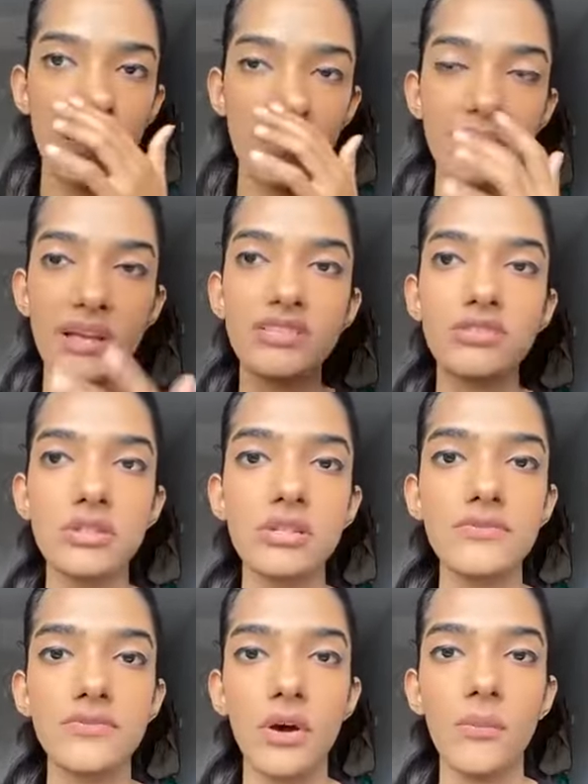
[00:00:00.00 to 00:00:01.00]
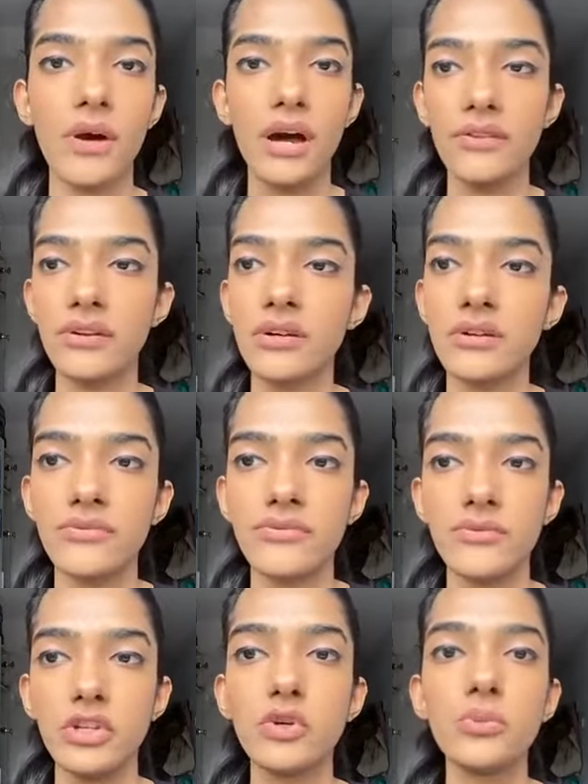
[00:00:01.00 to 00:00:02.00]
messages from other
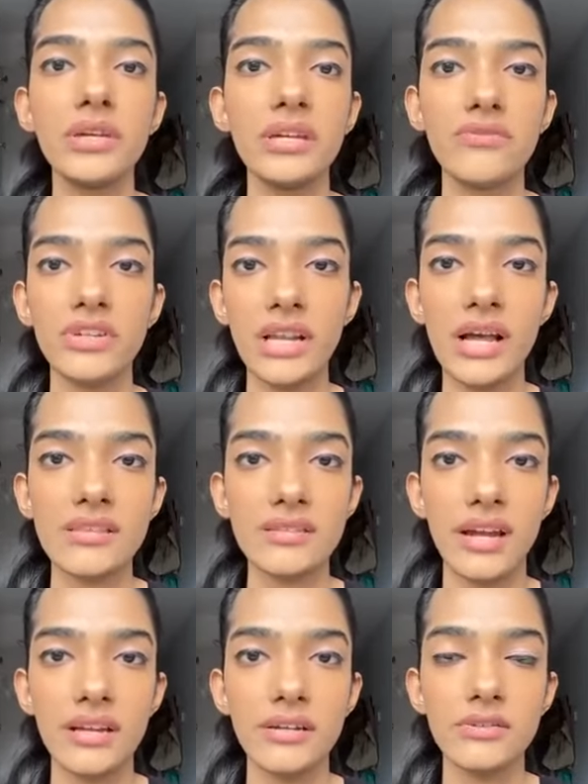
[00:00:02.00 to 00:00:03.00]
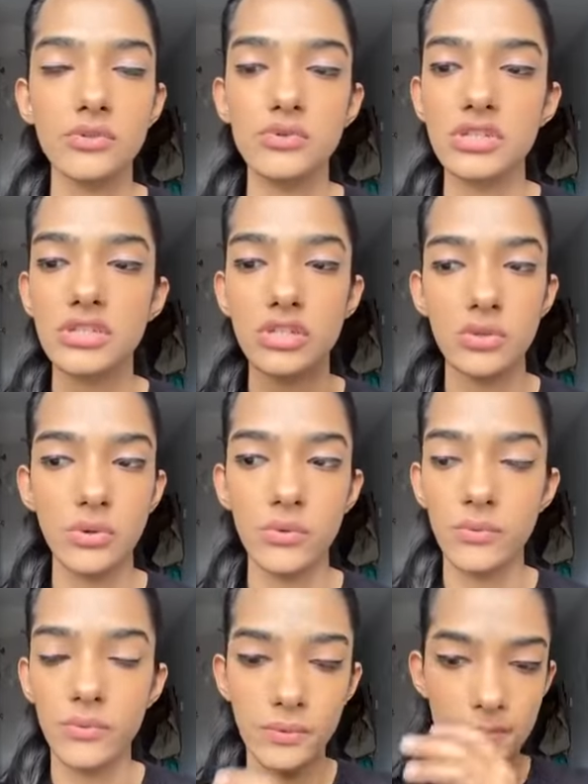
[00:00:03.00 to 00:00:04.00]
newbie freelance writers who just,
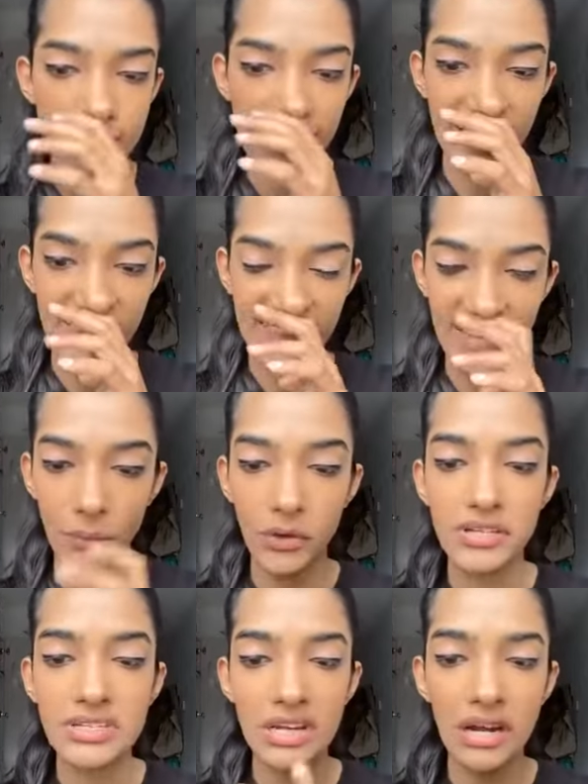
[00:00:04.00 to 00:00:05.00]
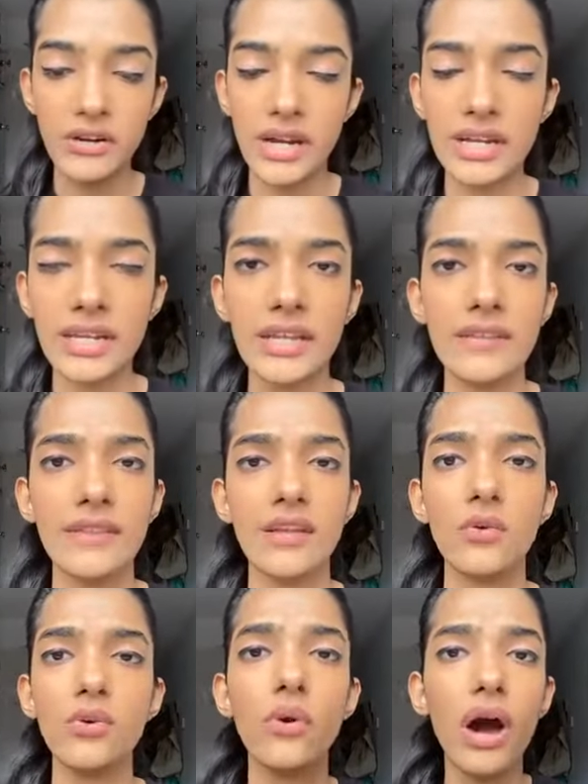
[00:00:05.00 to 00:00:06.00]
who say that they want to start writing, they
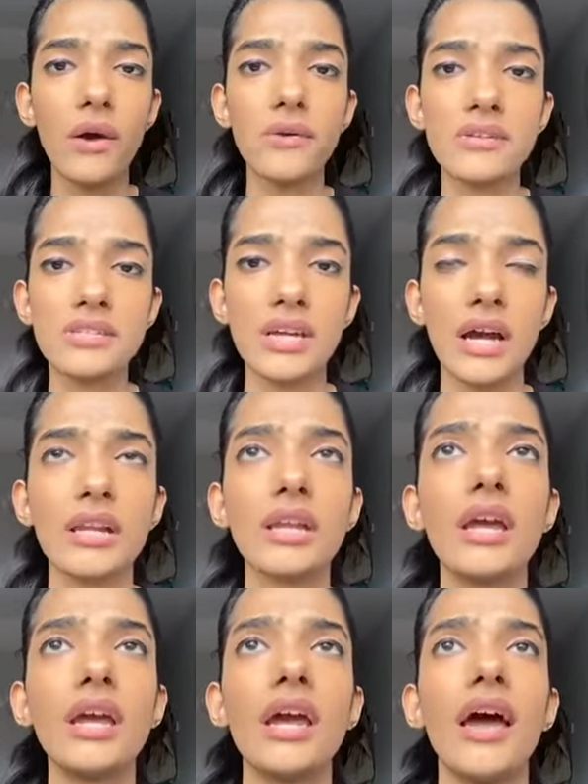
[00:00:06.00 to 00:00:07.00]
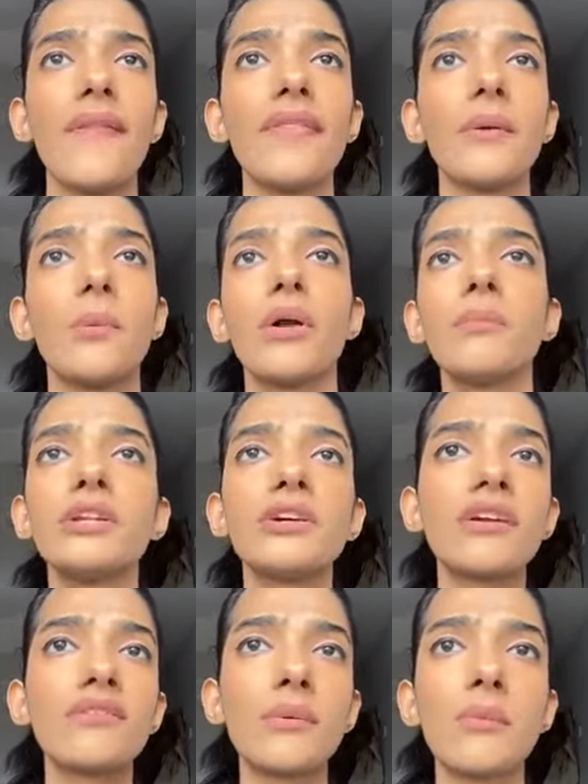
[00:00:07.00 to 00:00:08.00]
don't know how to start, and they want me to
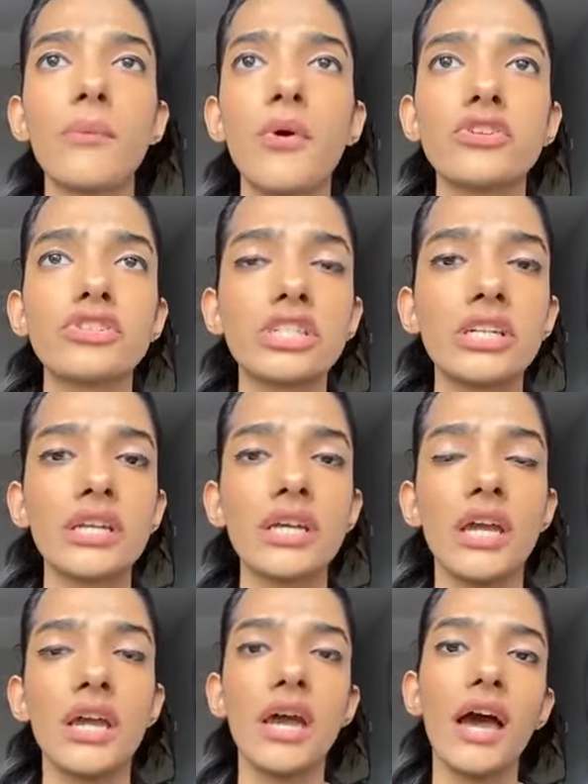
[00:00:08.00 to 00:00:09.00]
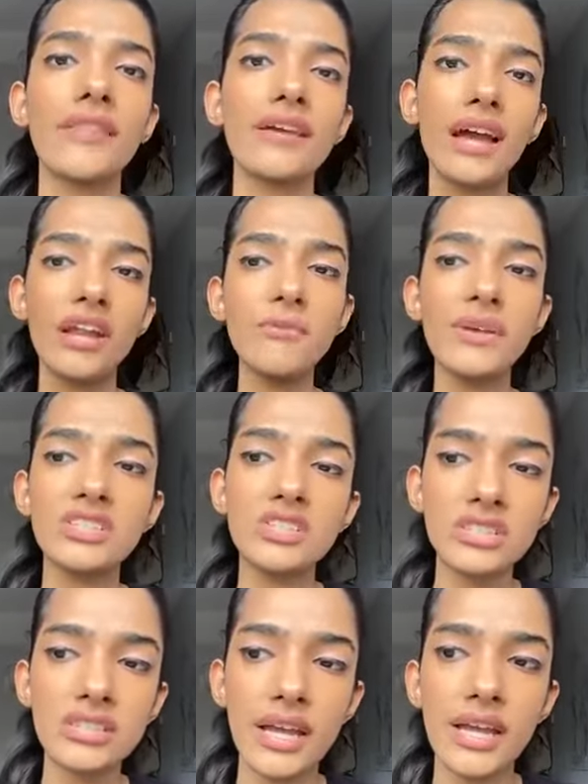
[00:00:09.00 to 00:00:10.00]
give them opportunity. And the kind of
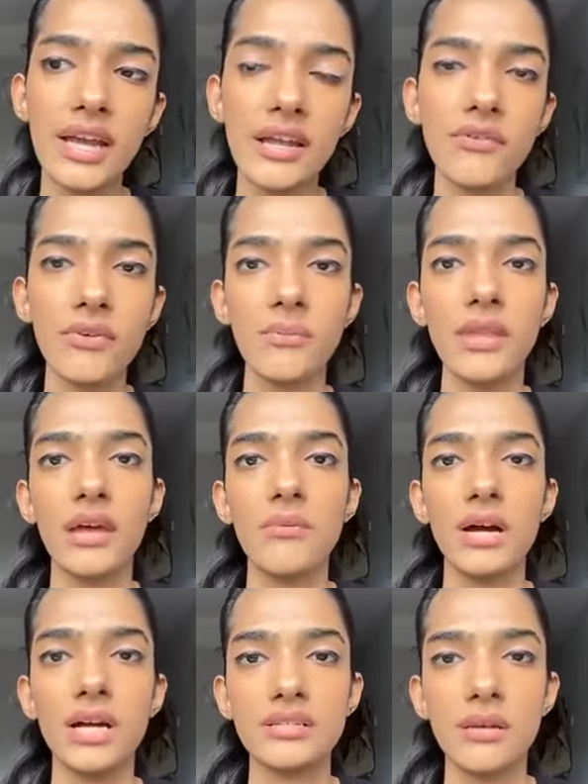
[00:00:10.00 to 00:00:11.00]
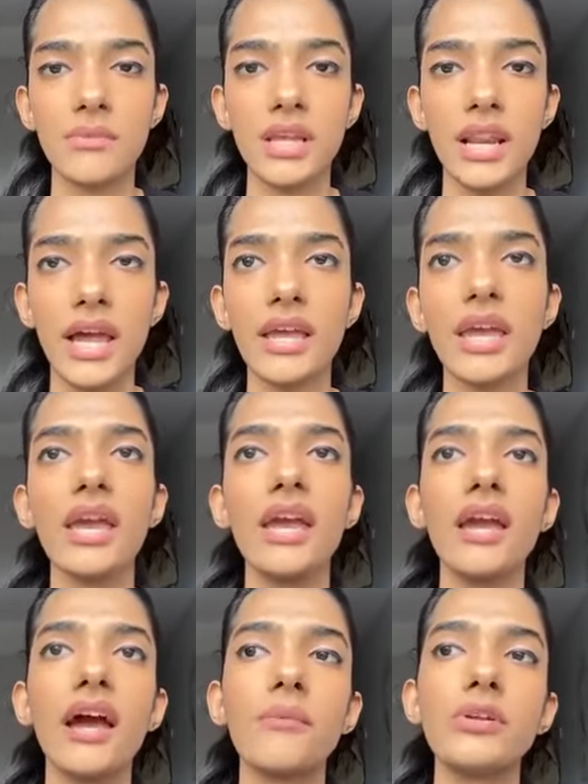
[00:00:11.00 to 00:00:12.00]
messages I get from them are something like,
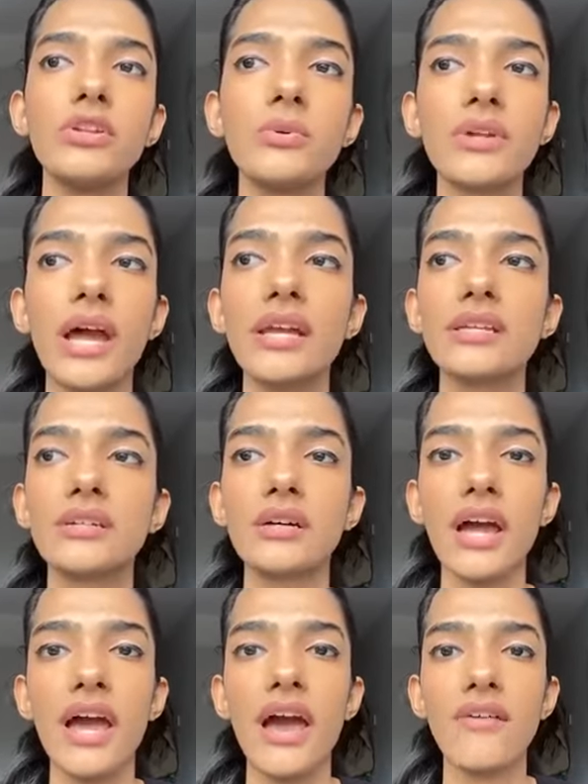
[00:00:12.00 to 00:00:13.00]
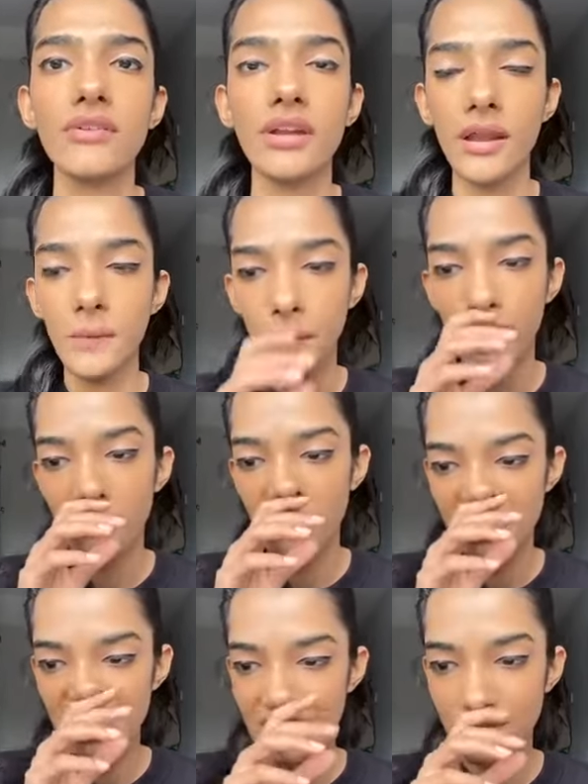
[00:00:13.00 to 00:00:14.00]
hey, I'm a new writer, I don't have
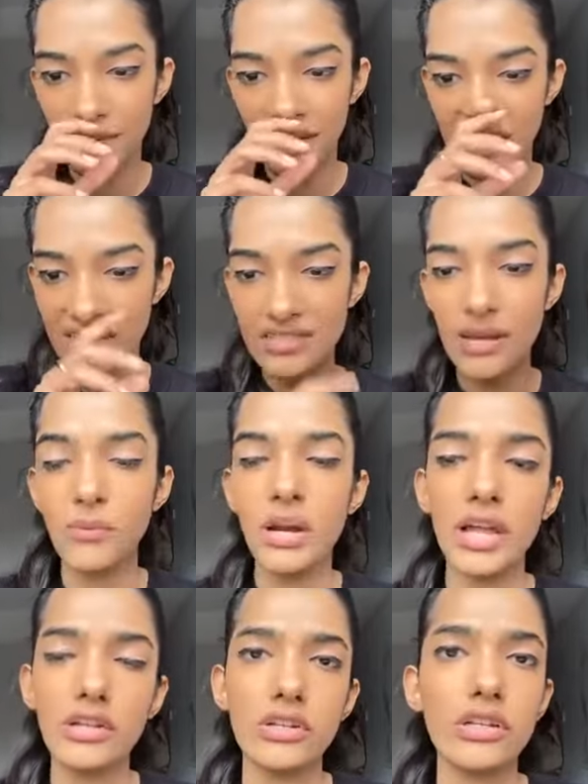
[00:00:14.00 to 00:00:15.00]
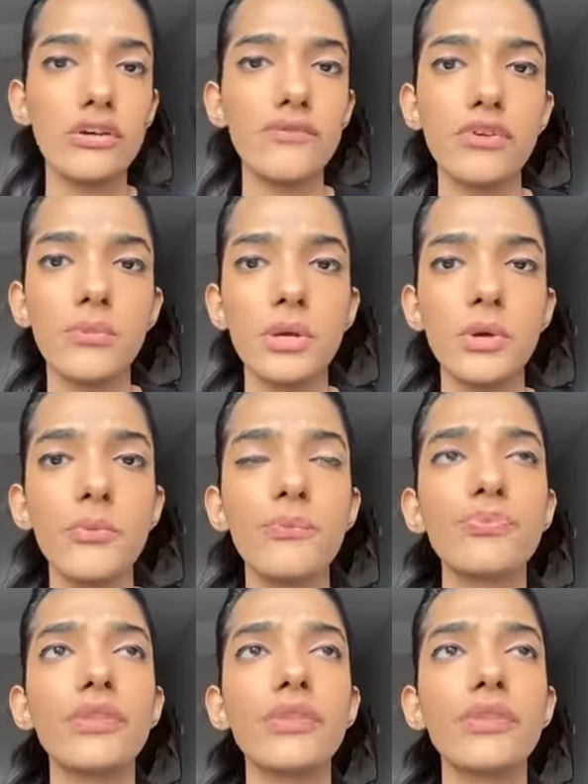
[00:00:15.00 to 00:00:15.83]
much experience, I would like to learn from you.